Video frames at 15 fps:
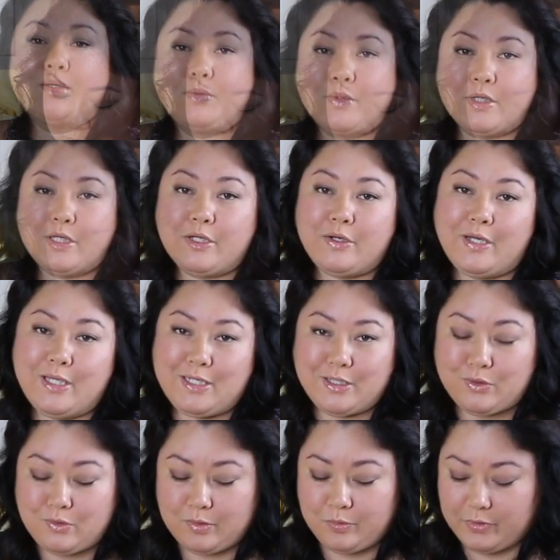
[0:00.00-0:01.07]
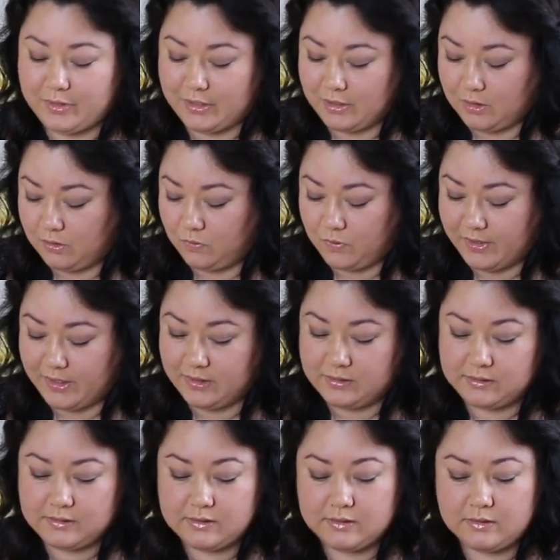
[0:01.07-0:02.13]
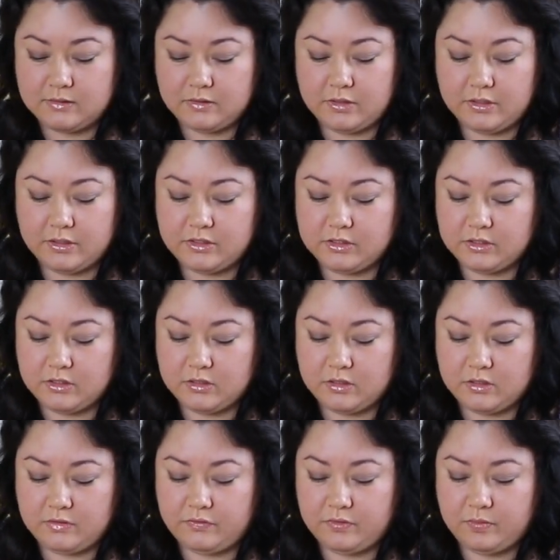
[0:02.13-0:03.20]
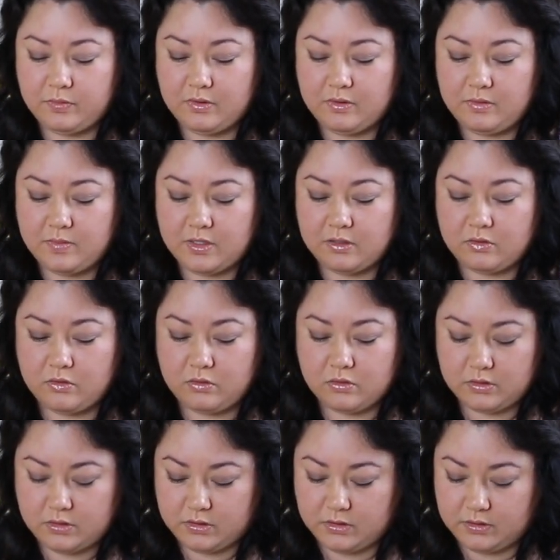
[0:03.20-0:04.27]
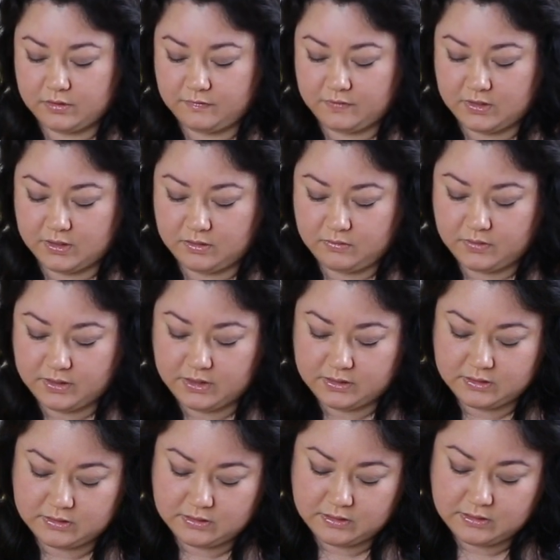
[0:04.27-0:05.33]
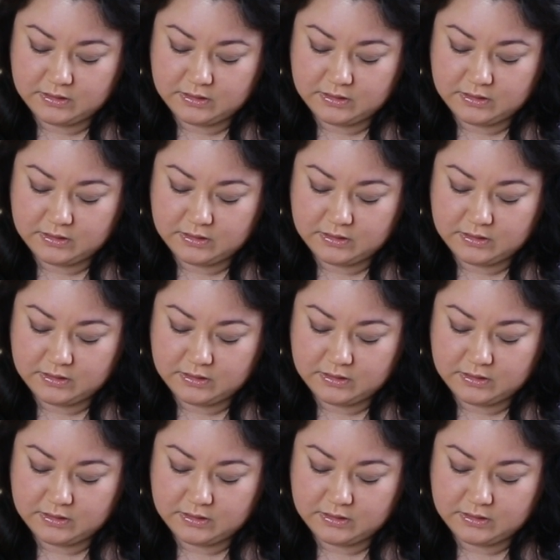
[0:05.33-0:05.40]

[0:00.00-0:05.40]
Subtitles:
We're gonna go ahead and incorporate our whites. You're gonna start off with probably about 1/4 of the egg whites.